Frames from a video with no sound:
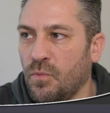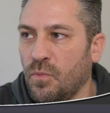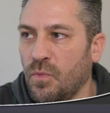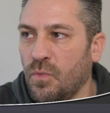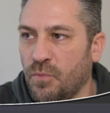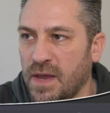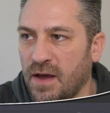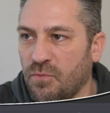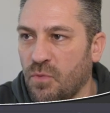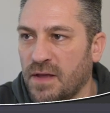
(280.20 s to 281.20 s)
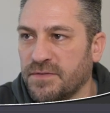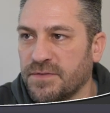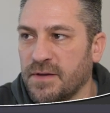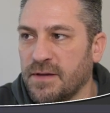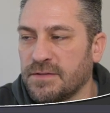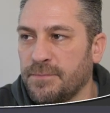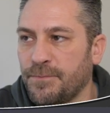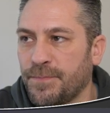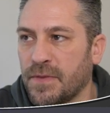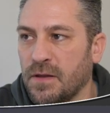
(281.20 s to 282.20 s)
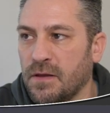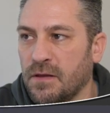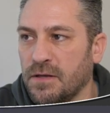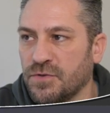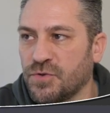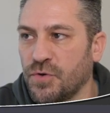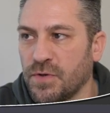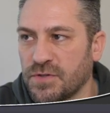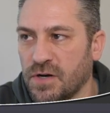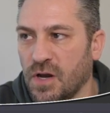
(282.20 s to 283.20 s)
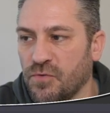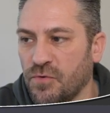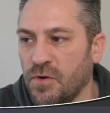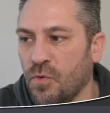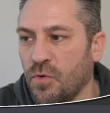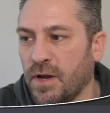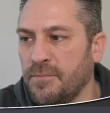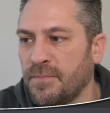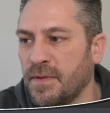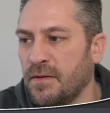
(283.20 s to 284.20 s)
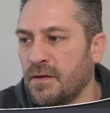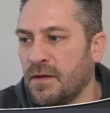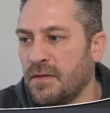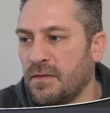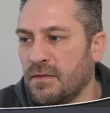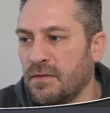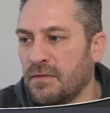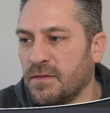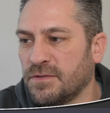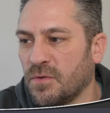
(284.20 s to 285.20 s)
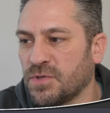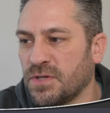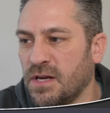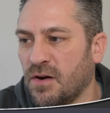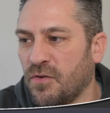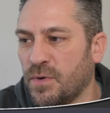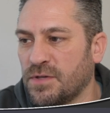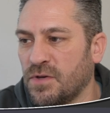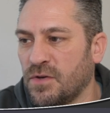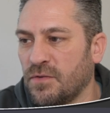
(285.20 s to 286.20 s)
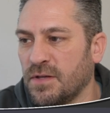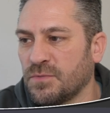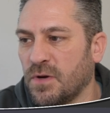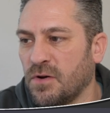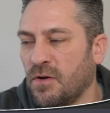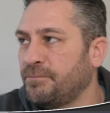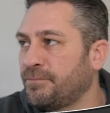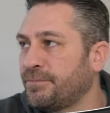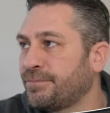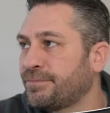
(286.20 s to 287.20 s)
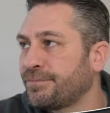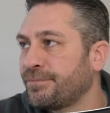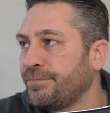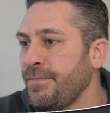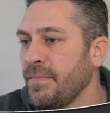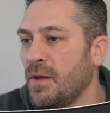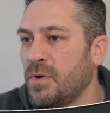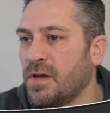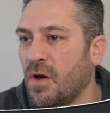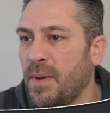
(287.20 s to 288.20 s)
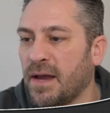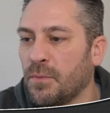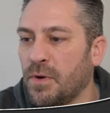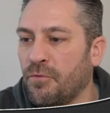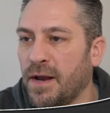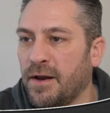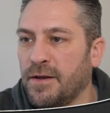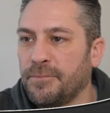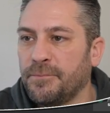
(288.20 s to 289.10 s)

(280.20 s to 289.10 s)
if we have ones that is true, it's going to go through the order. This option here, if we turn this one on, and we go back and we run it,